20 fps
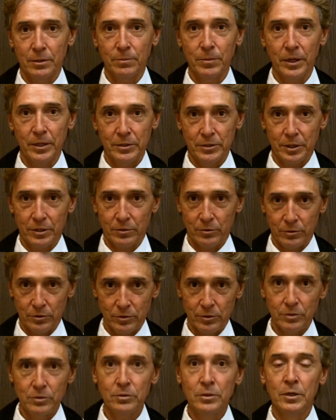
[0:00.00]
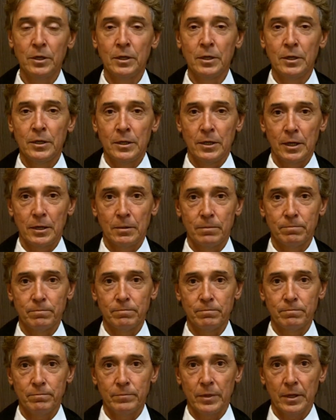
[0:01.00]
a paycheck or two,
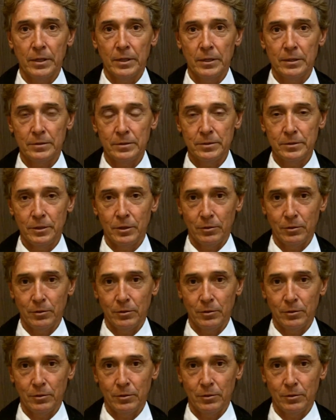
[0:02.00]
and